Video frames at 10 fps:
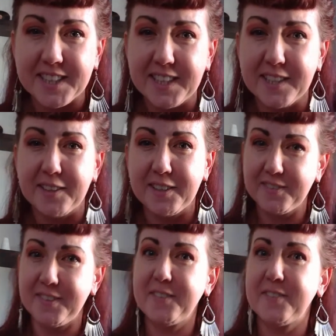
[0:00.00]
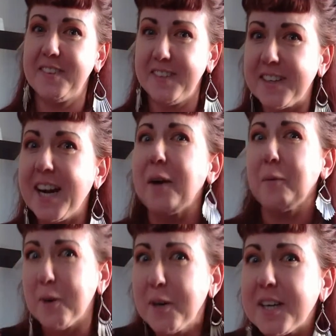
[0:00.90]
You know, you you you got to
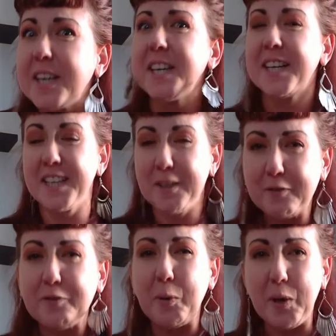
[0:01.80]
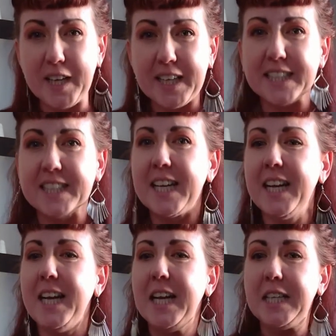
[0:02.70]
work for it.
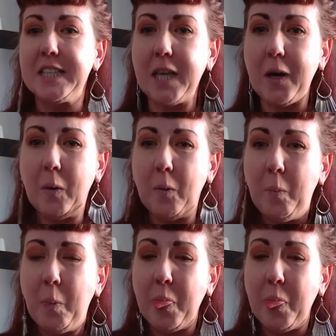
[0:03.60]
So